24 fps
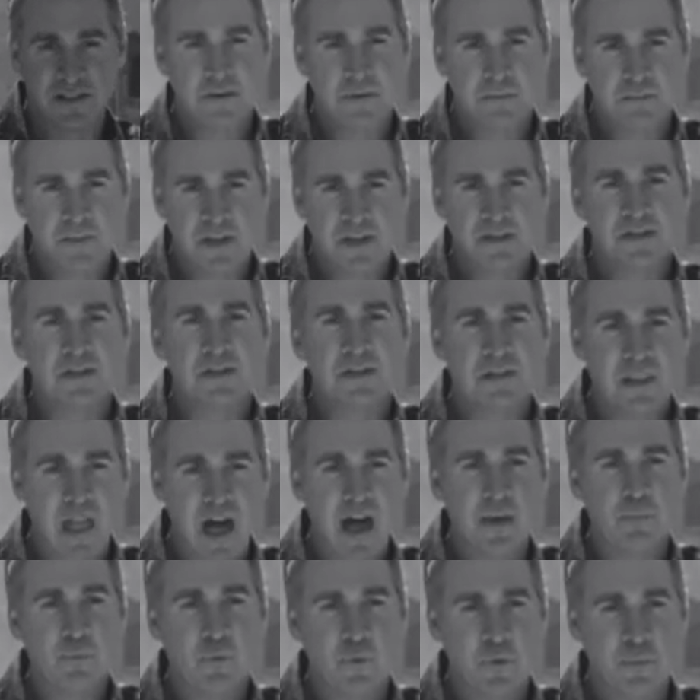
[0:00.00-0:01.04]
It means a
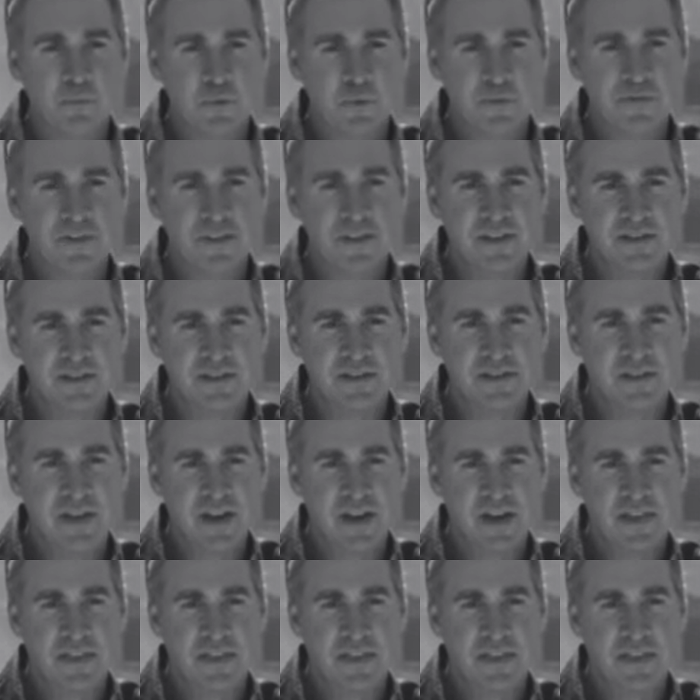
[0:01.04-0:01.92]
lot more movies